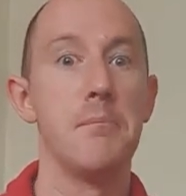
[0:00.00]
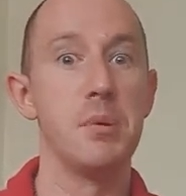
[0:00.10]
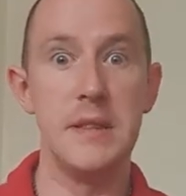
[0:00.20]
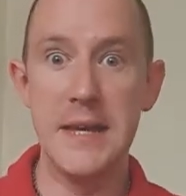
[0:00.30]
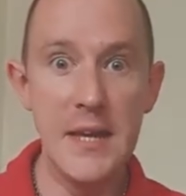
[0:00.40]

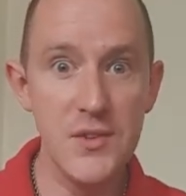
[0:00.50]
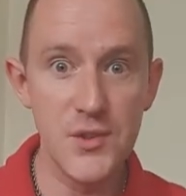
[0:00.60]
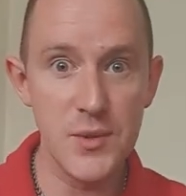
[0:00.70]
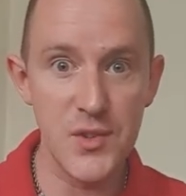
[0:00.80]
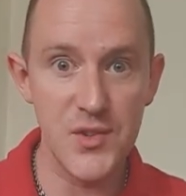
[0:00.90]
Pleased
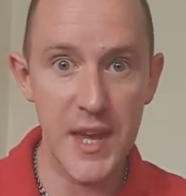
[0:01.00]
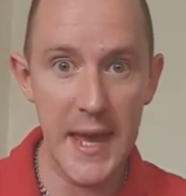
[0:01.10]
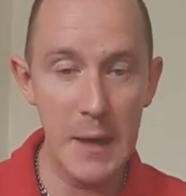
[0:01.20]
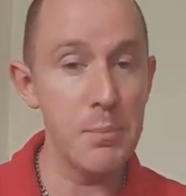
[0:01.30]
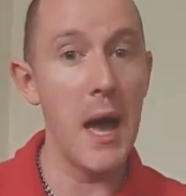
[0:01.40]
to
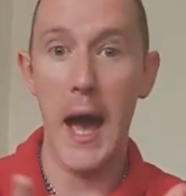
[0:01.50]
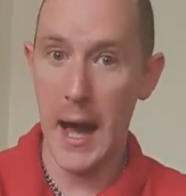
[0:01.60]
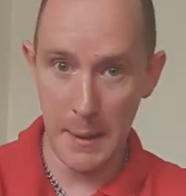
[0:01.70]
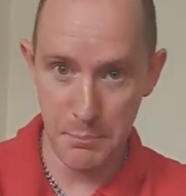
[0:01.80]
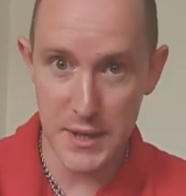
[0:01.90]
escape
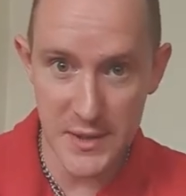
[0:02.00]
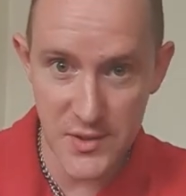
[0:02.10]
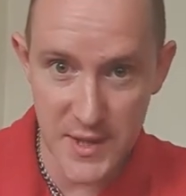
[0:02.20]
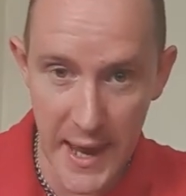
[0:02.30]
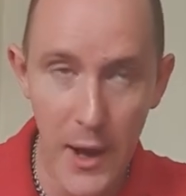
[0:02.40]
and
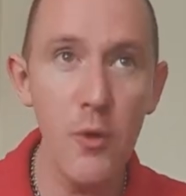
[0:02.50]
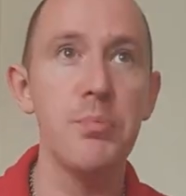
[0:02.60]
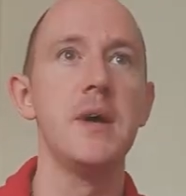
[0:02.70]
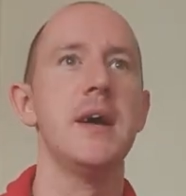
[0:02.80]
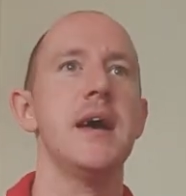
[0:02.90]
pleased to
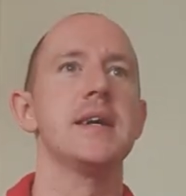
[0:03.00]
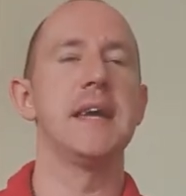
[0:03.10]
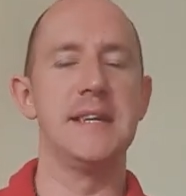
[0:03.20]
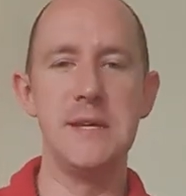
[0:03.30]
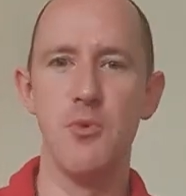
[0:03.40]
help,
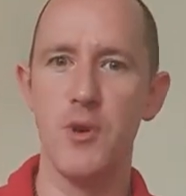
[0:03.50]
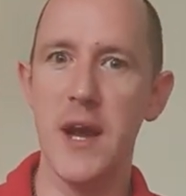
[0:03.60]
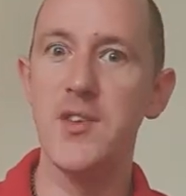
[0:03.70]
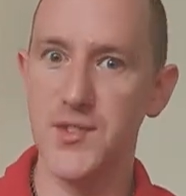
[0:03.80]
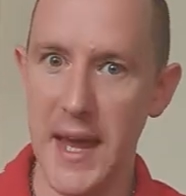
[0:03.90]
Katie
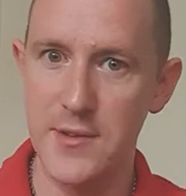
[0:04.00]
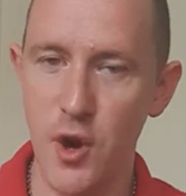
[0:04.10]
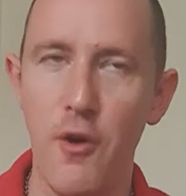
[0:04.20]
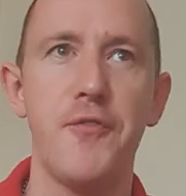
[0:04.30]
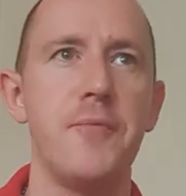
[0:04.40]
Morag set
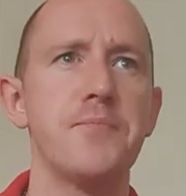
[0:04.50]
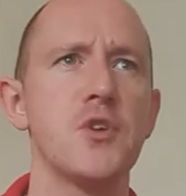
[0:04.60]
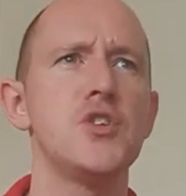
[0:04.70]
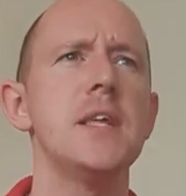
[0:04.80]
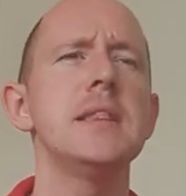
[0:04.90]
off.
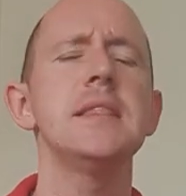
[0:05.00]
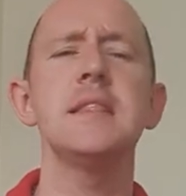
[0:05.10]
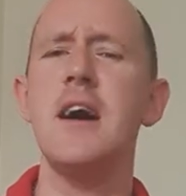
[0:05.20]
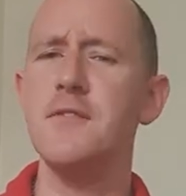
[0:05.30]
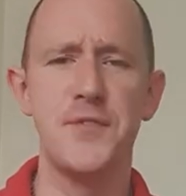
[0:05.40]
She
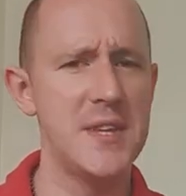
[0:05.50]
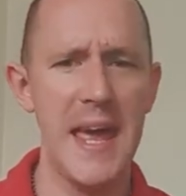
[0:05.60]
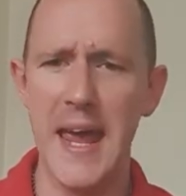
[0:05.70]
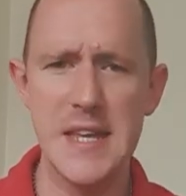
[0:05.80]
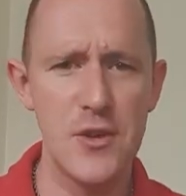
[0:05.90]
loved
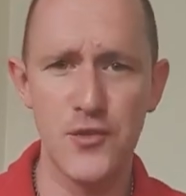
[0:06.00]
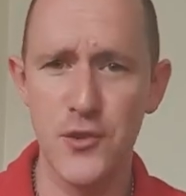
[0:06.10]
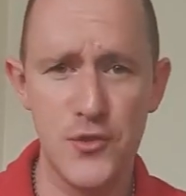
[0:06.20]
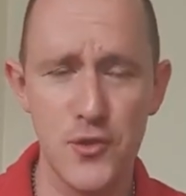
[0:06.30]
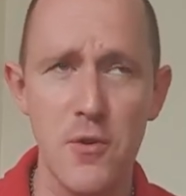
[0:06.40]
any
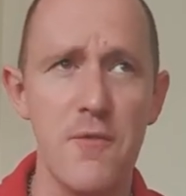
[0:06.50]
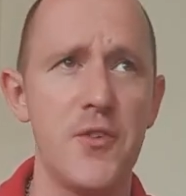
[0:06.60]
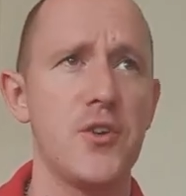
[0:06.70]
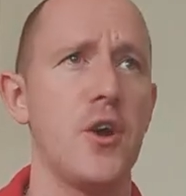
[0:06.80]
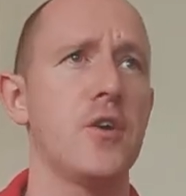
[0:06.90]
excuse to go and
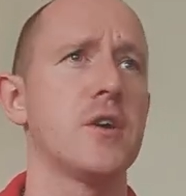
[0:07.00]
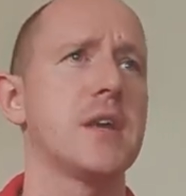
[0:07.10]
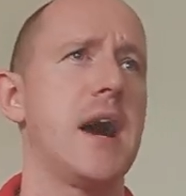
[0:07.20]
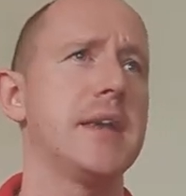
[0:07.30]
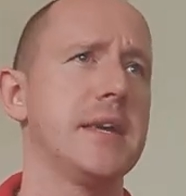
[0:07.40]
visit her
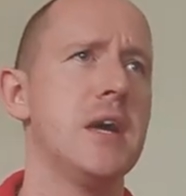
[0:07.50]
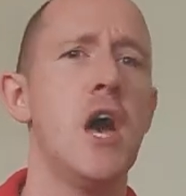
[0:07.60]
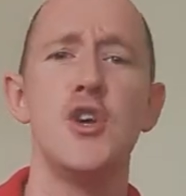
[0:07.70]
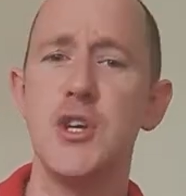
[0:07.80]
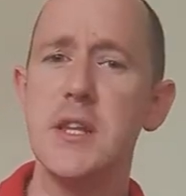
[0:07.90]
granny.
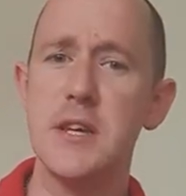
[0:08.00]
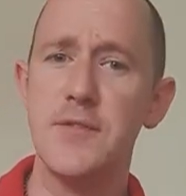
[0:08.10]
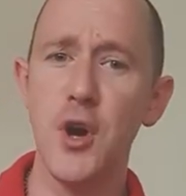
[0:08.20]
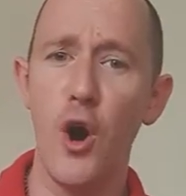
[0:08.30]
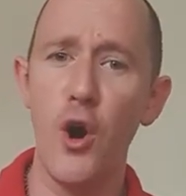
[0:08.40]
She
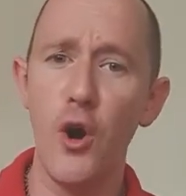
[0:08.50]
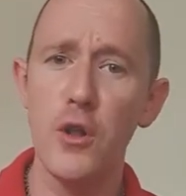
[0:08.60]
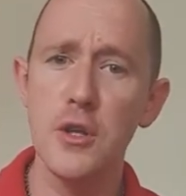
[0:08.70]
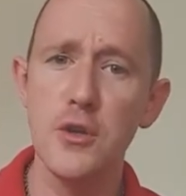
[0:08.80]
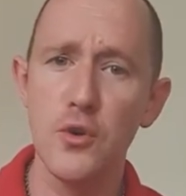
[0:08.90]
lived
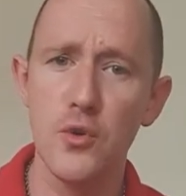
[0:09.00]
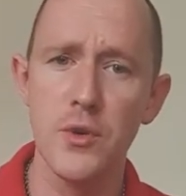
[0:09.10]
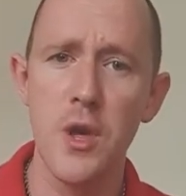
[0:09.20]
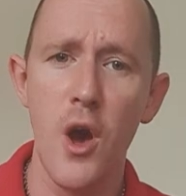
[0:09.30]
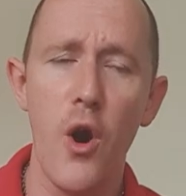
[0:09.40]
all
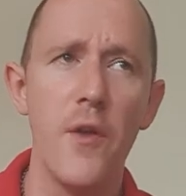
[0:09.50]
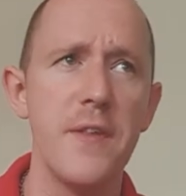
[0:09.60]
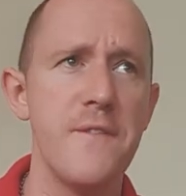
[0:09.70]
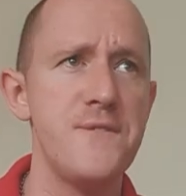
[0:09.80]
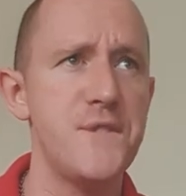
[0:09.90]
alone on
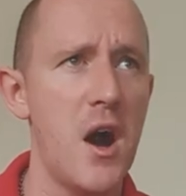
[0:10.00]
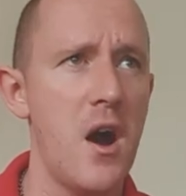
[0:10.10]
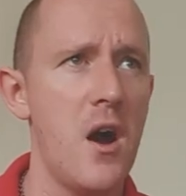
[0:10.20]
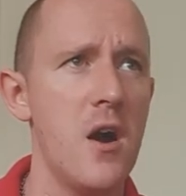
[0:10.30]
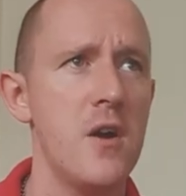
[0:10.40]
the
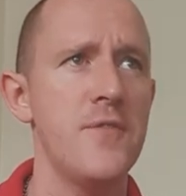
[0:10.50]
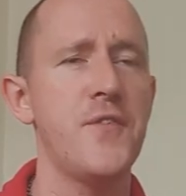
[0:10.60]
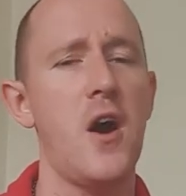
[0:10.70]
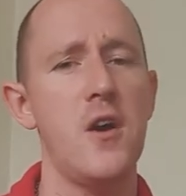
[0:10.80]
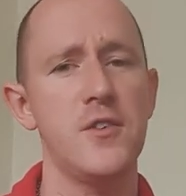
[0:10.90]

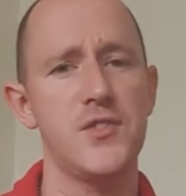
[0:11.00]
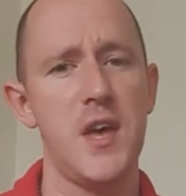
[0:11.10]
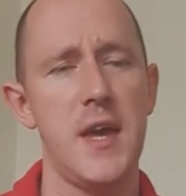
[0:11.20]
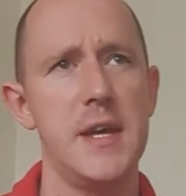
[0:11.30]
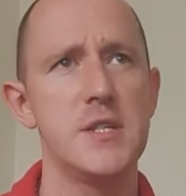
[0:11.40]
far
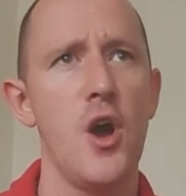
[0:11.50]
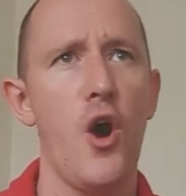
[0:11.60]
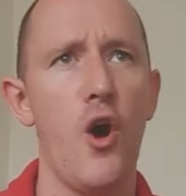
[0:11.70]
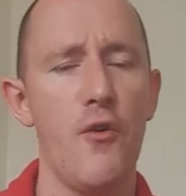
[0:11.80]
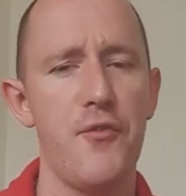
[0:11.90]
side
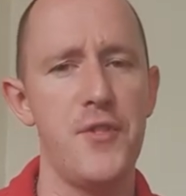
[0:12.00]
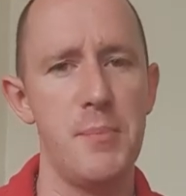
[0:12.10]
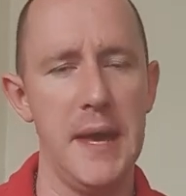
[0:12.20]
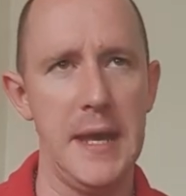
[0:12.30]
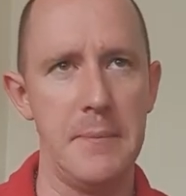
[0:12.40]
of the
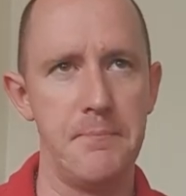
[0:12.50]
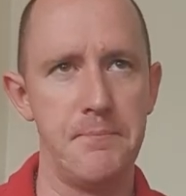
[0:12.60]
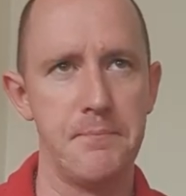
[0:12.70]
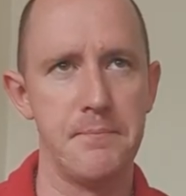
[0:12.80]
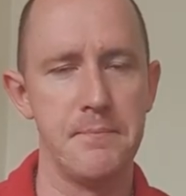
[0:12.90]
bay.
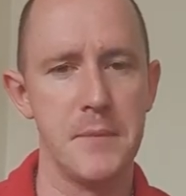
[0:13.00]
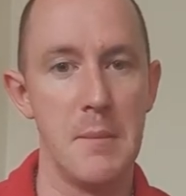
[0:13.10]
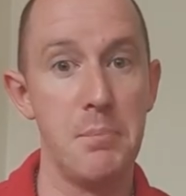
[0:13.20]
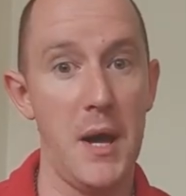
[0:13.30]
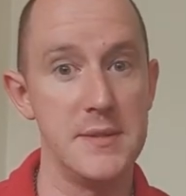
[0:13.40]

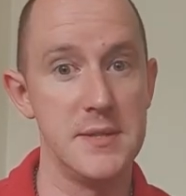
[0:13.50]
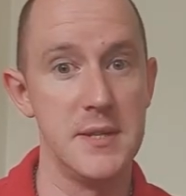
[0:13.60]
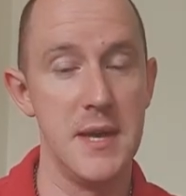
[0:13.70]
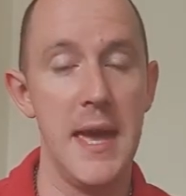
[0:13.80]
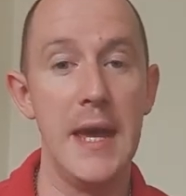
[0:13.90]
But
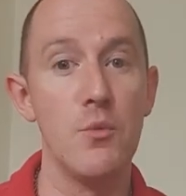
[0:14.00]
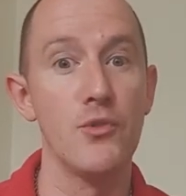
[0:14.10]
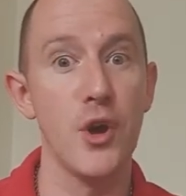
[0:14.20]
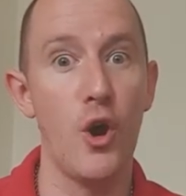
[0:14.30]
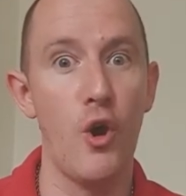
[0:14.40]
it
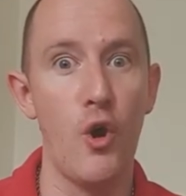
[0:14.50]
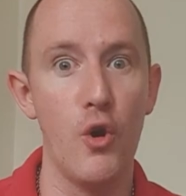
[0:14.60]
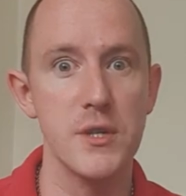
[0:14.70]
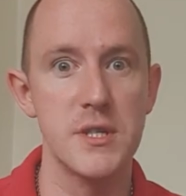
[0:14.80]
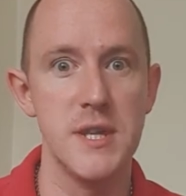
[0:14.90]
was a
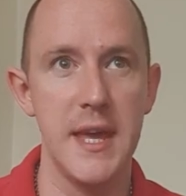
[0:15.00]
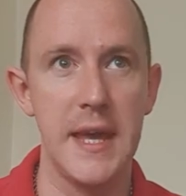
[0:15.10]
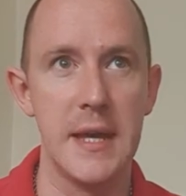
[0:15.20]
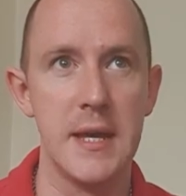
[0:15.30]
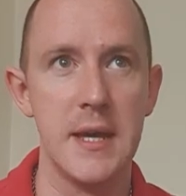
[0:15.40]
hot
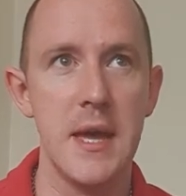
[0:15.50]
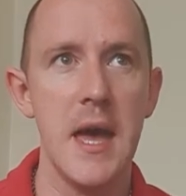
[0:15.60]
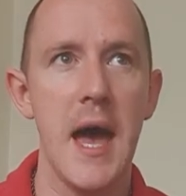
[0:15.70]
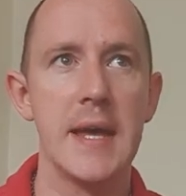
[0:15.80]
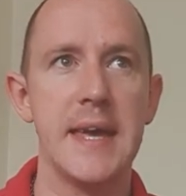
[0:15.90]
day,
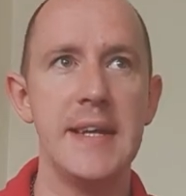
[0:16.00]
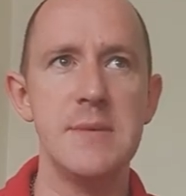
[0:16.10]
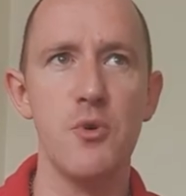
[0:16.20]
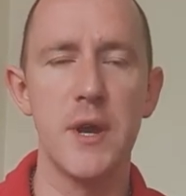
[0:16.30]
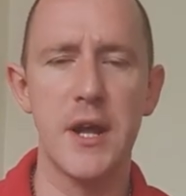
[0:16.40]
and Katie
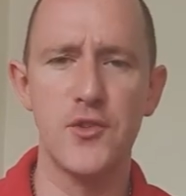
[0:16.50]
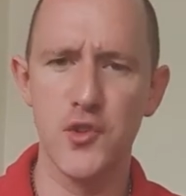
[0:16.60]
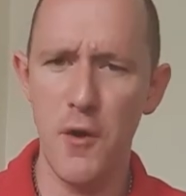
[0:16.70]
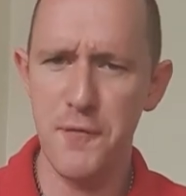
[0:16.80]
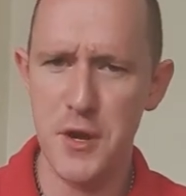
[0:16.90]
Morag had
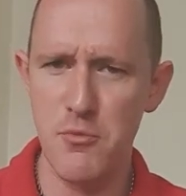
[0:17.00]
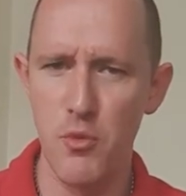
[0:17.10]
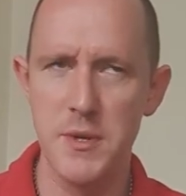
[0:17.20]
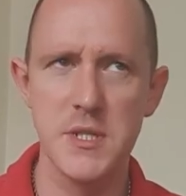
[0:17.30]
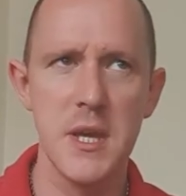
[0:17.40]
stopped for a
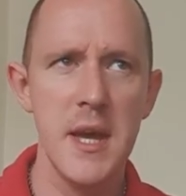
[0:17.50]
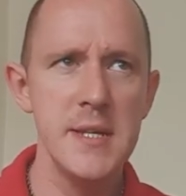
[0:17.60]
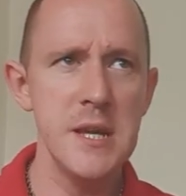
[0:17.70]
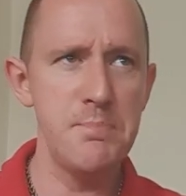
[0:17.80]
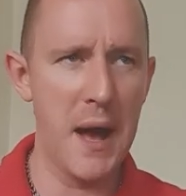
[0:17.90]
moment
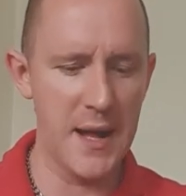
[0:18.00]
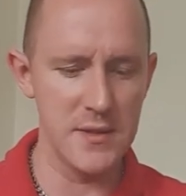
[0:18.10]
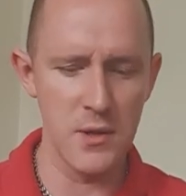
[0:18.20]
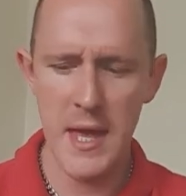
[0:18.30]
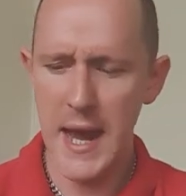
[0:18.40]
to
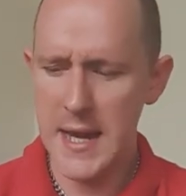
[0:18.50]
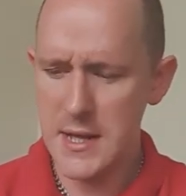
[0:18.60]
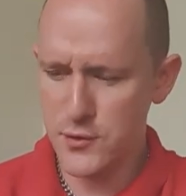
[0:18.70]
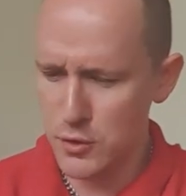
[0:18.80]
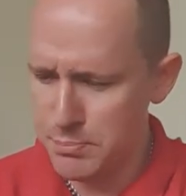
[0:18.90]
paddle in a
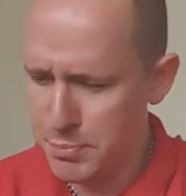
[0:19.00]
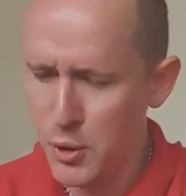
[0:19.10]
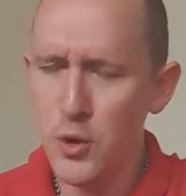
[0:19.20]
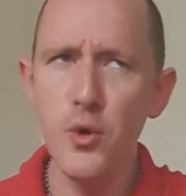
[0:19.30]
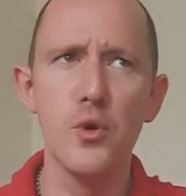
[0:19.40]
little
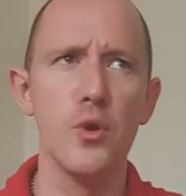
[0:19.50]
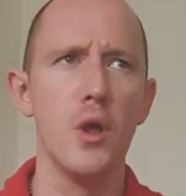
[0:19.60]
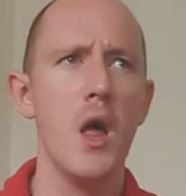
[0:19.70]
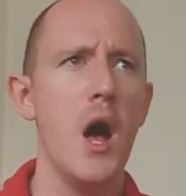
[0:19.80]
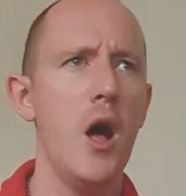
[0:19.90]

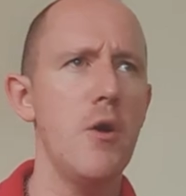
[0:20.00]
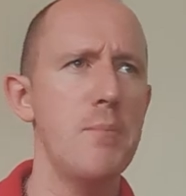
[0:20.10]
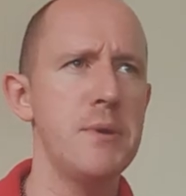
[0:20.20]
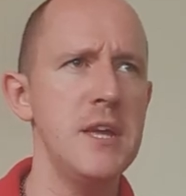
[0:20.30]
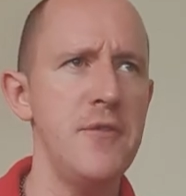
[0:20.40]
pool
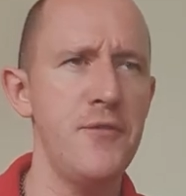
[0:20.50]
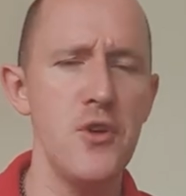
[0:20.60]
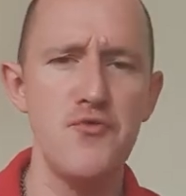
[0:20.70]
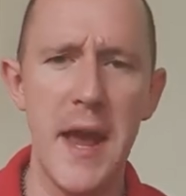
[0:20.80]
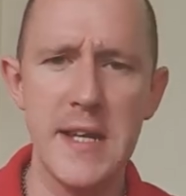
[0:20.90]
beneath the
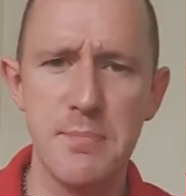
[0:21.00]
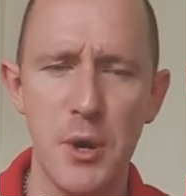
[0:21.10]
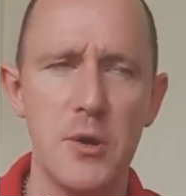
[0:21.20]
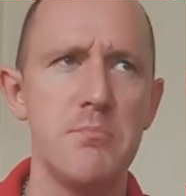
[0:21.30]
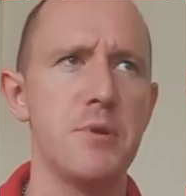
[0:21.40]

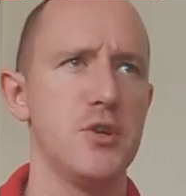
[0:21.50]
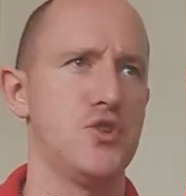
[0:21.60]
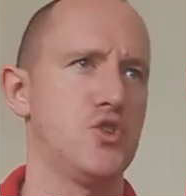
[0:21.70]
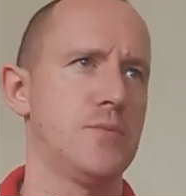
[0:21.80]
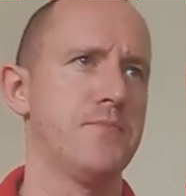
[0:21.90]
Redburn
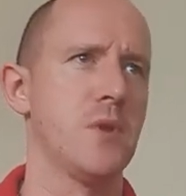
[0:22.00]
Bridge.